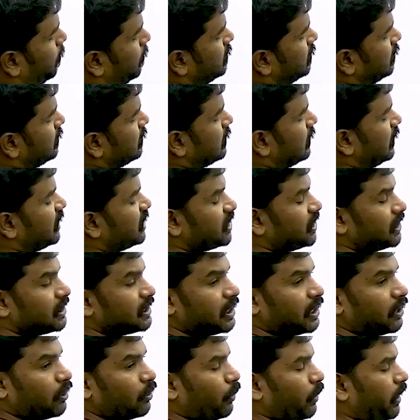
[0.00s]
much insulation
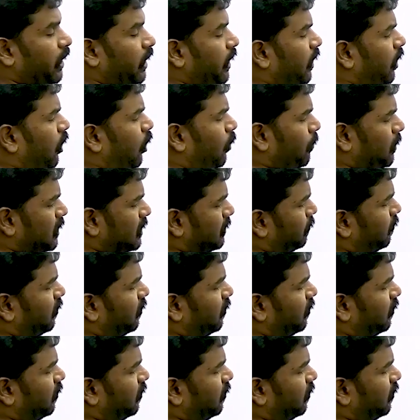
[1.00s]
is required, how much